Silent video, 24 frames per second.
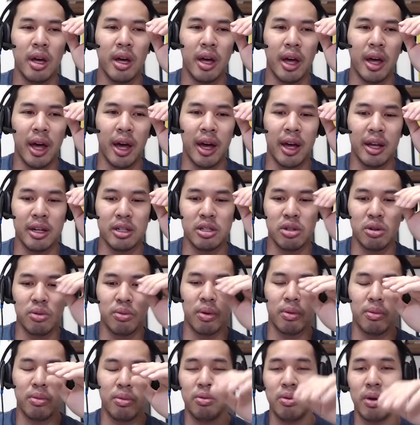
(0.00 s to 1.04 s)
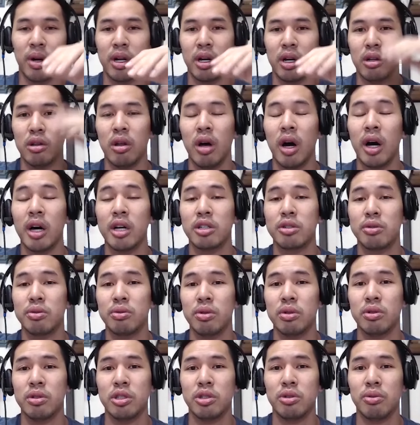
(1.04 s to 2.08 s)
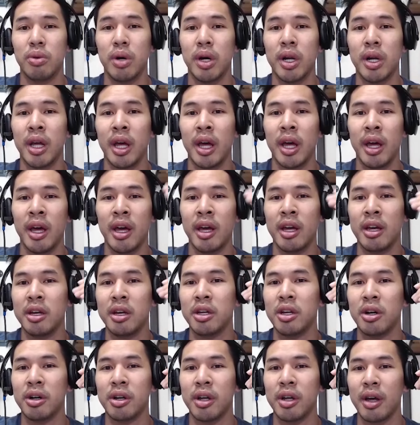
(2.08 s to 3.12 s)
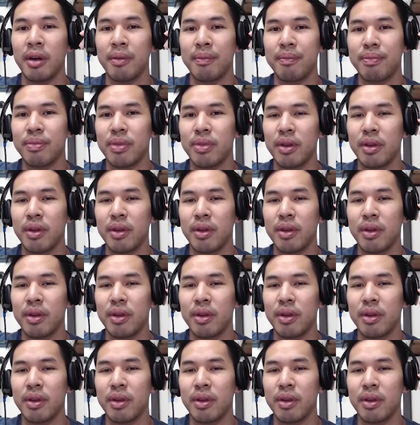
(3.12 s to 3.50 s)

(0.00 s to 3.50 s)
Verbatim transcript: and so when we run a launch we'll just run a you know like